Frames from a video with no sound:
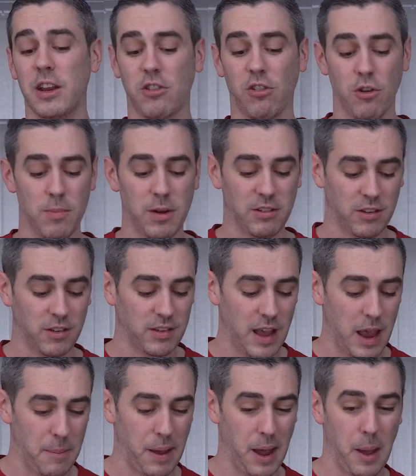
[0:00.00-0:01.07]
really too much to
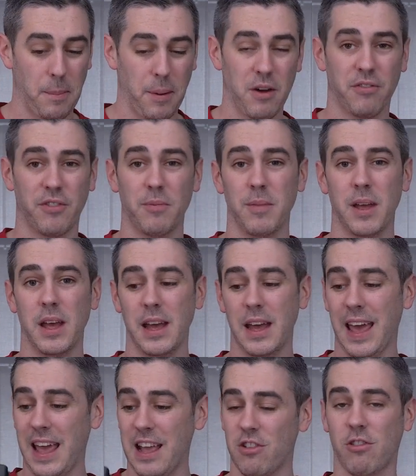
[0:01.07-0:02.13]
say about it, apart from
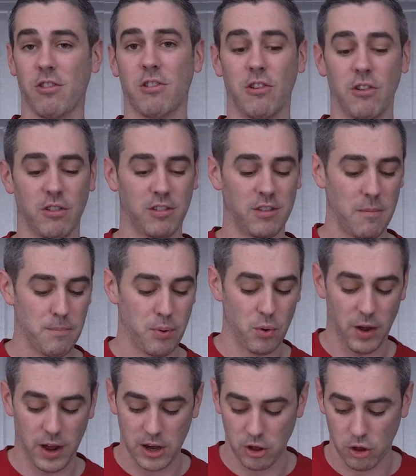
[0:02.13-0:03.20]
it just looks
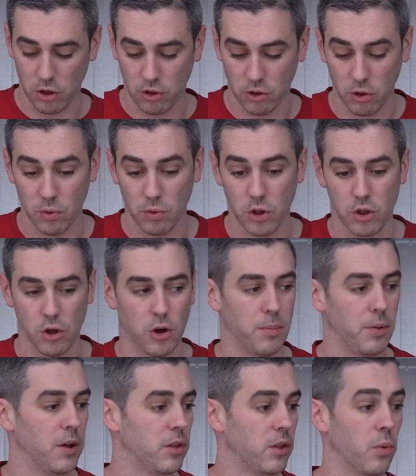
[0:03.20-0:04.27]
simple and it should do the
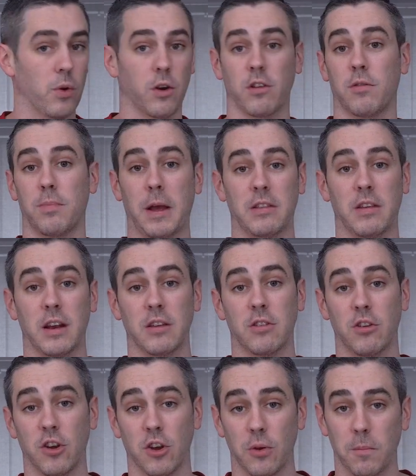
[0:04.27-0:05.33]
job that we're expecting it
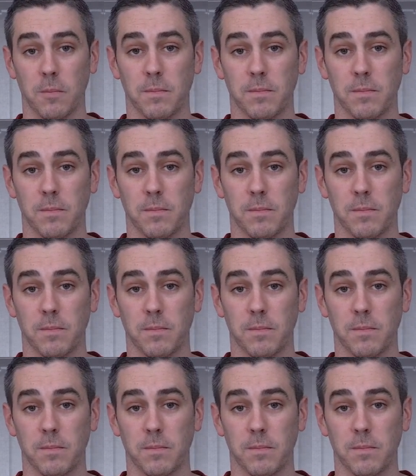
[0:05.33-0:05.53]
to do.